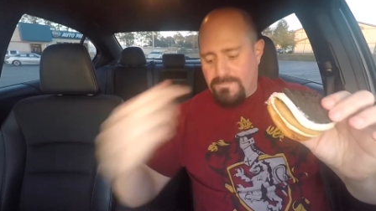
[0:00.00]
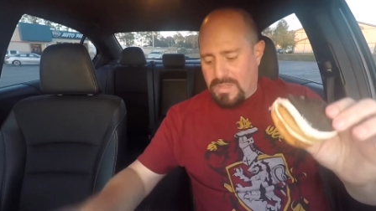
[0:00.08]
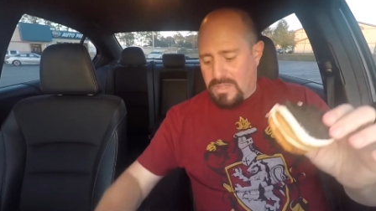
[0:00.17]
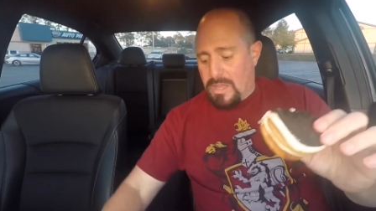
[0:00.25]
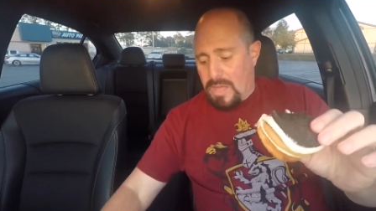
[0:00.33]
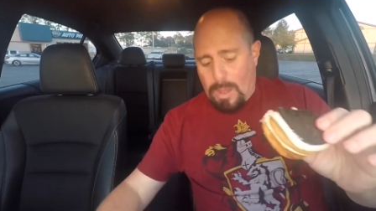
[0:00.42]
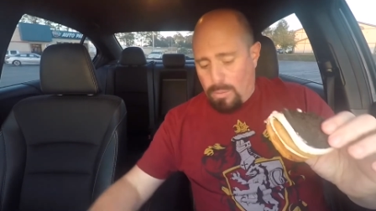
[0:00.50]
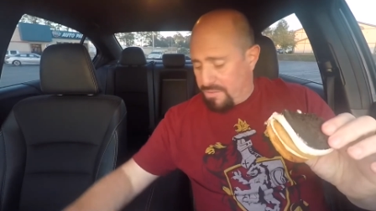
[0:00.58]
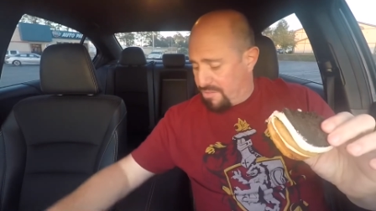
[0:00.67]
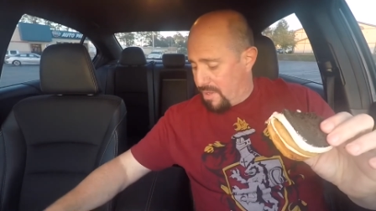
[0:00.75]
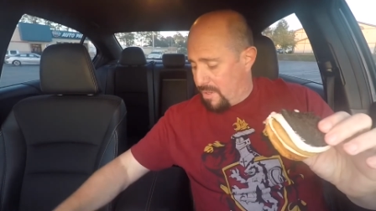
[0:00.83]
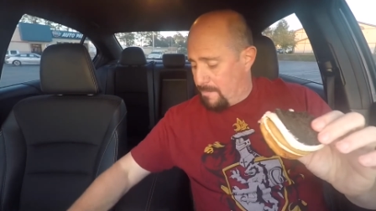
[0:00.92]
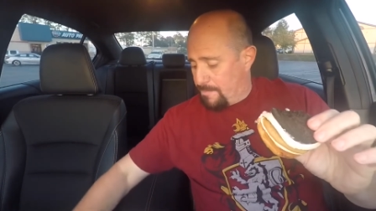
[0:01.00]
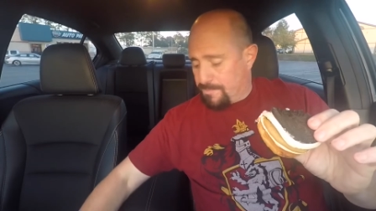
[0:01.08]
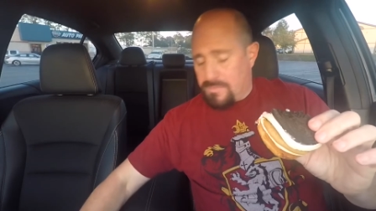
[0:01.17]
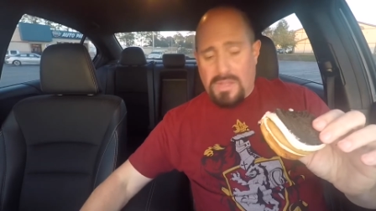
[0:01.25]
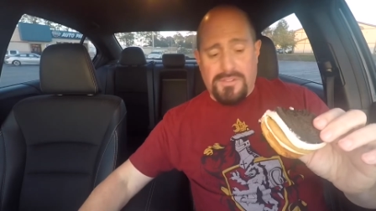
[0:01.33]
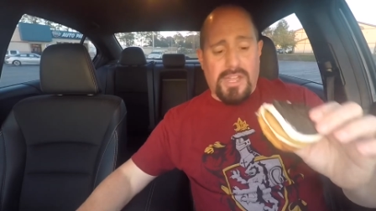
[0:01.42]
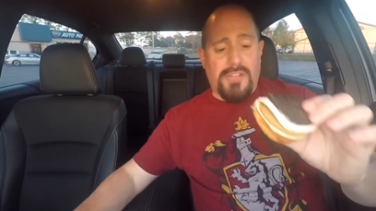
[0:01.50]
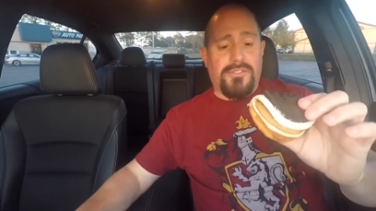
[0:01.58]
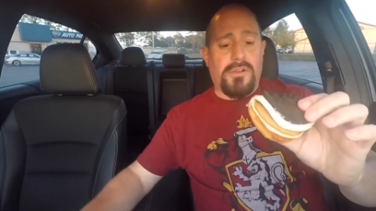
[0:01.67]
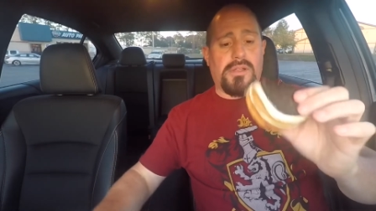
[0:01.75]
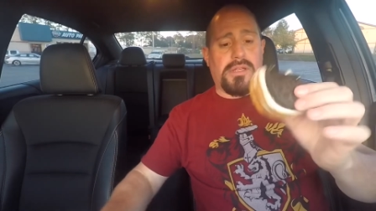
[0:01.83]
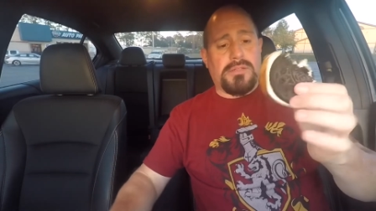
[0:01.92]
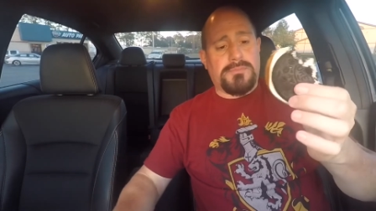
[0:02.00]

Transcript: yeah, I would say definitely